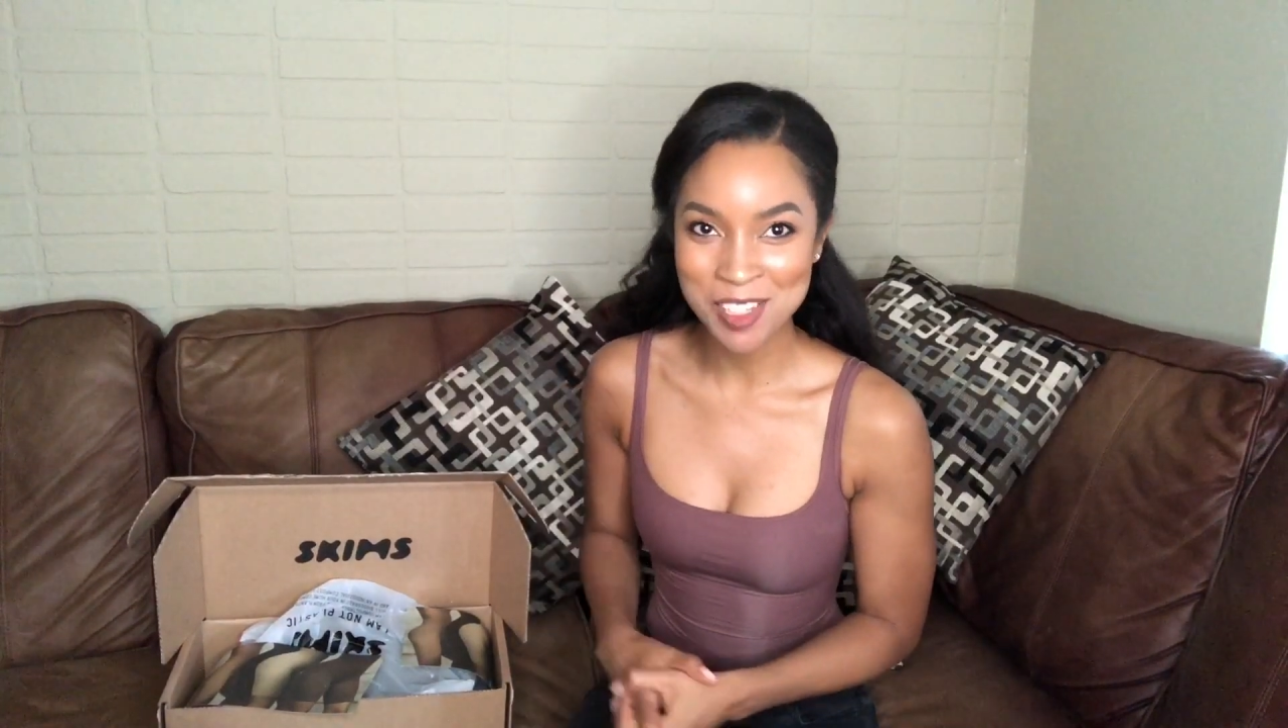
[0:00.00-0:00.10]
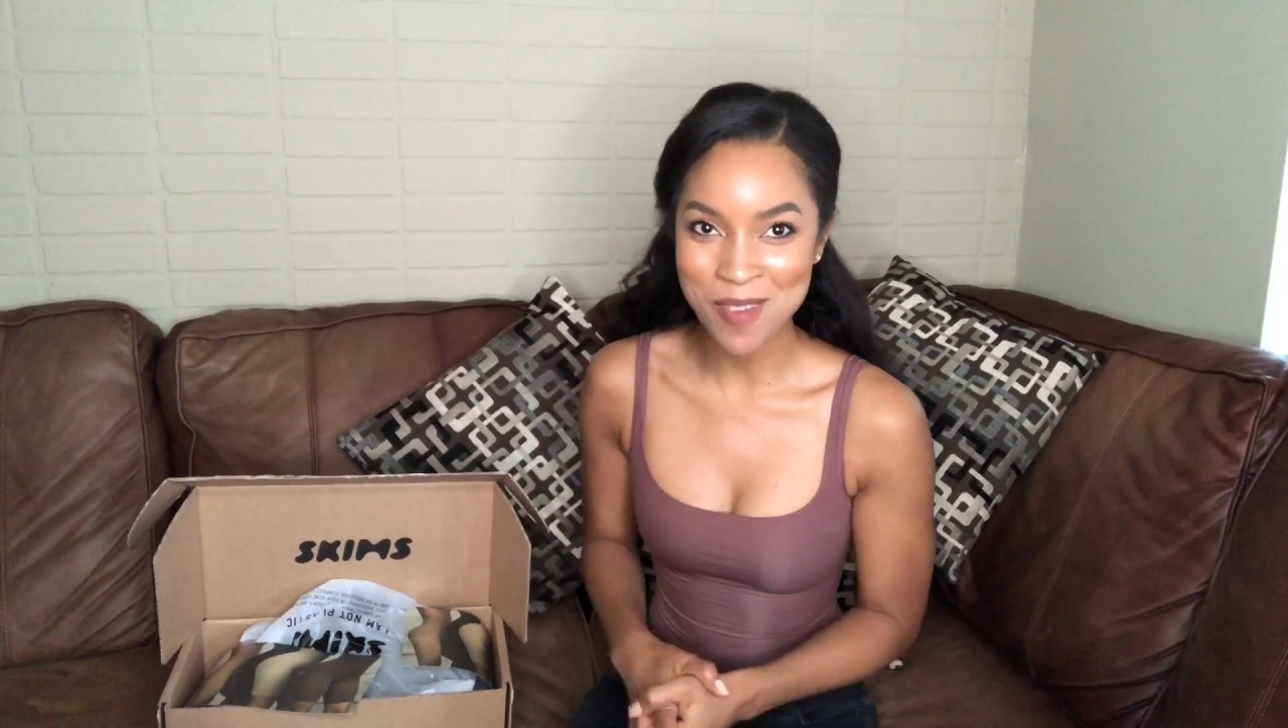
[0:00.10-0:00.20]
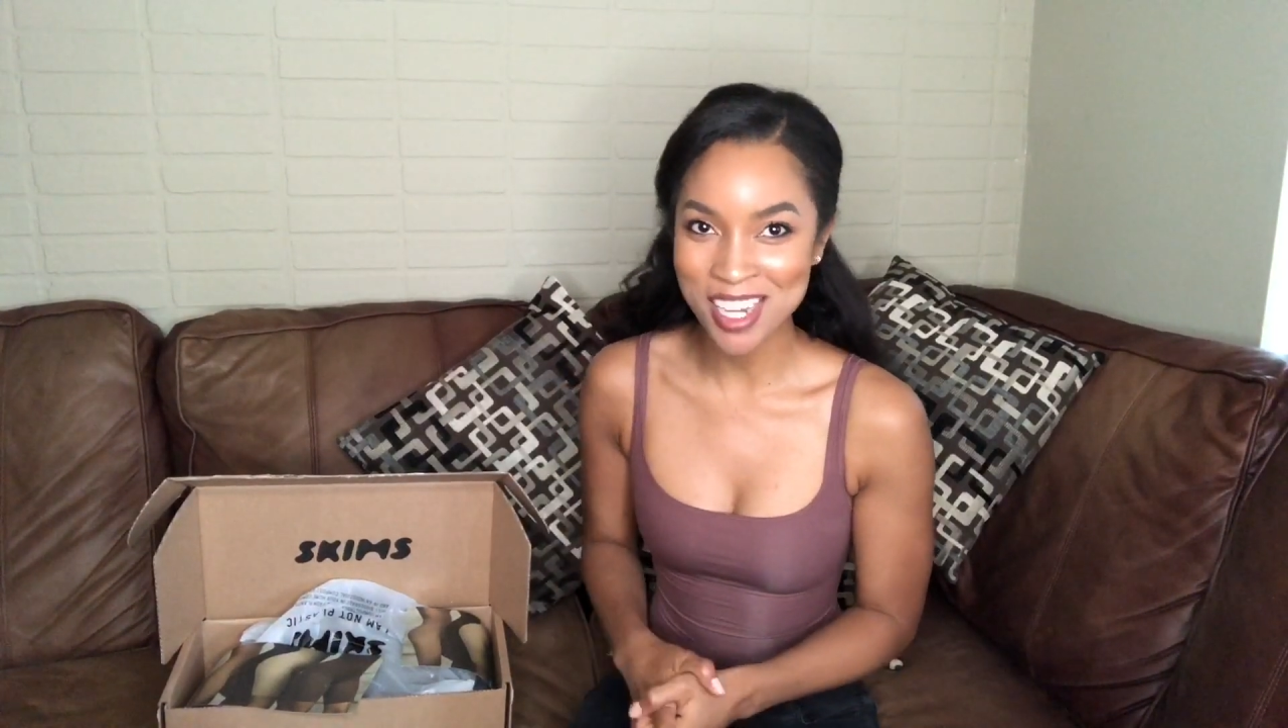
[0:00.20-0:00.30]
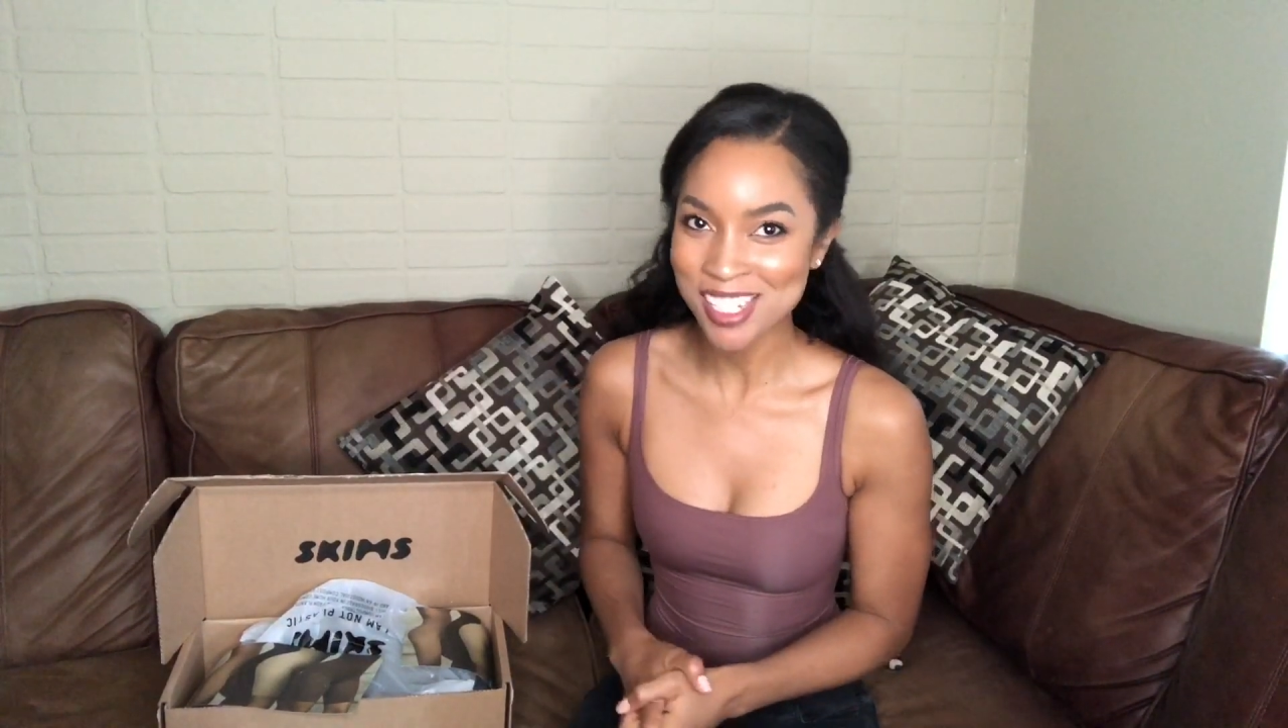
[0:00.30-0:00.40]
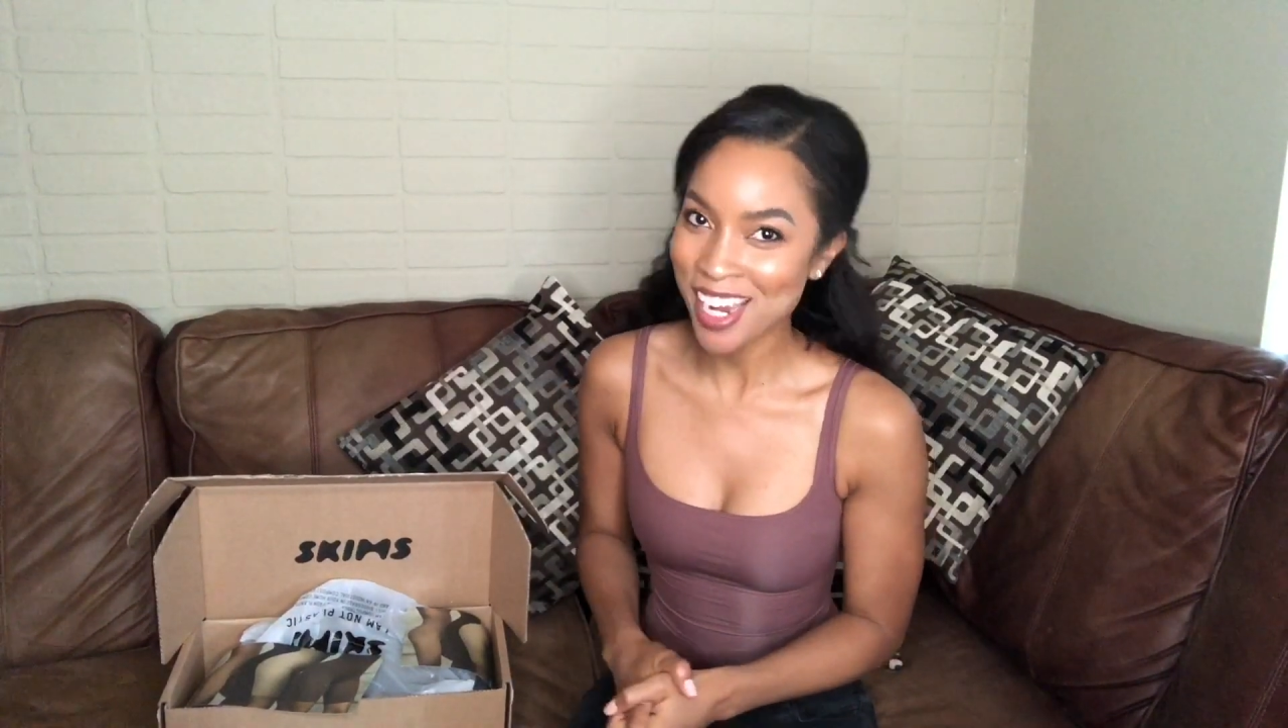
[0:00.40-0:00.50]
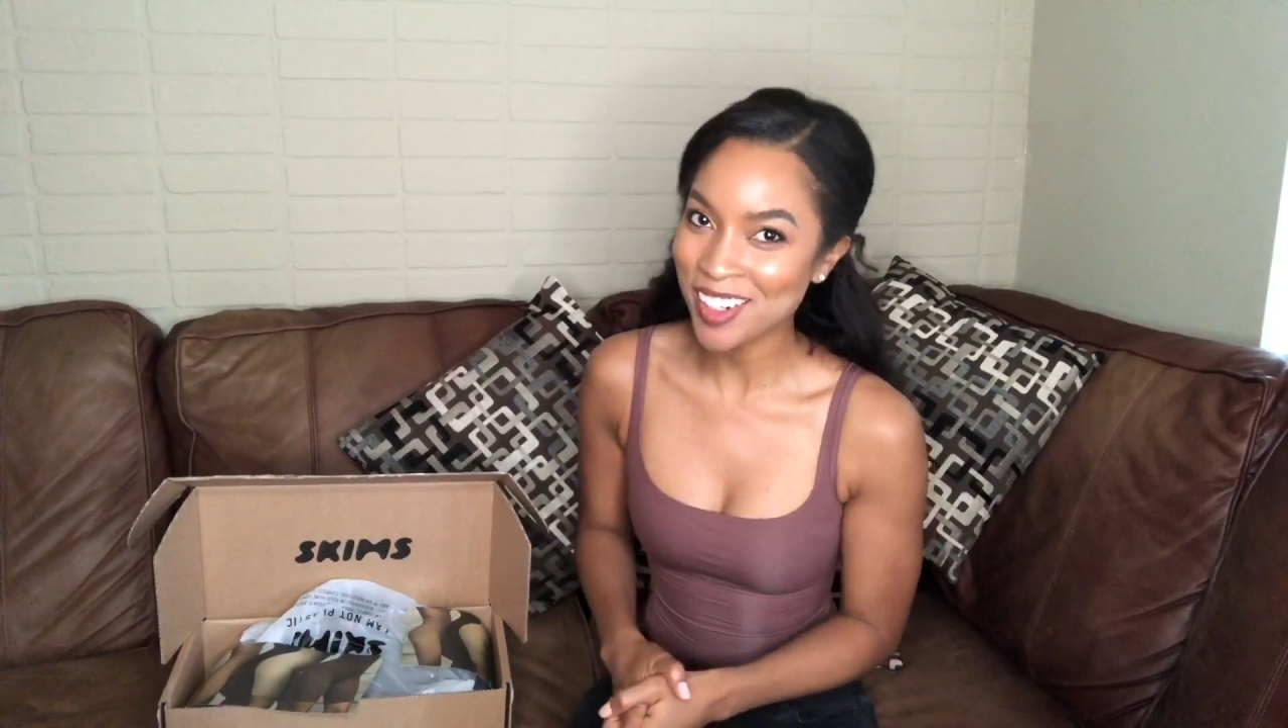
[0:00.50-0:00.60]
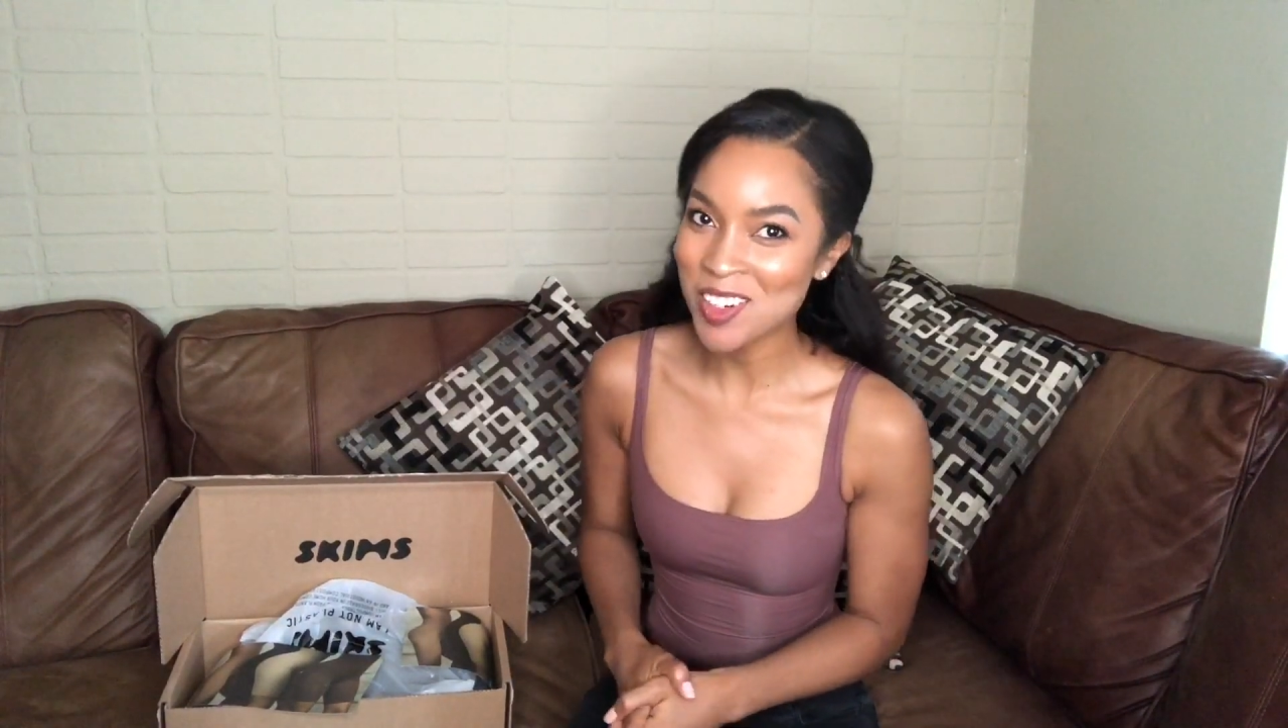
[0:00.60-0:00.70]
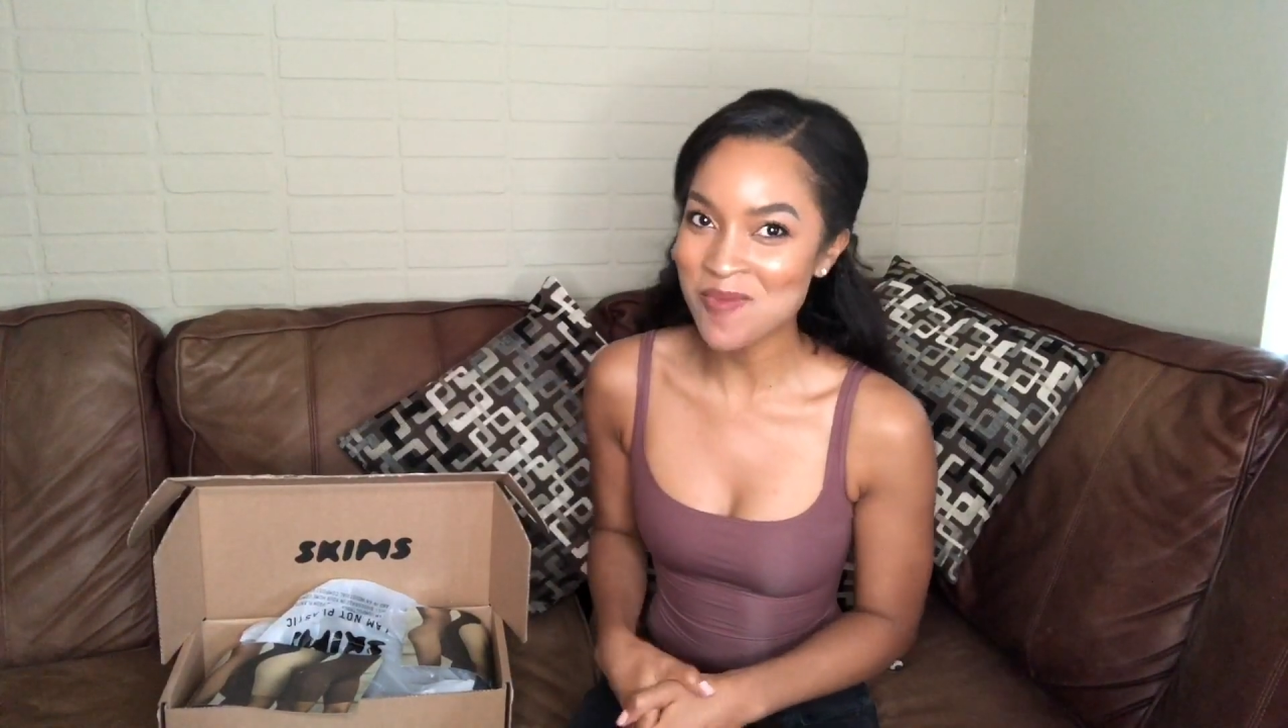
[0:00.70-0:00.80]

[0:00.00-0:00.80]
to my channel.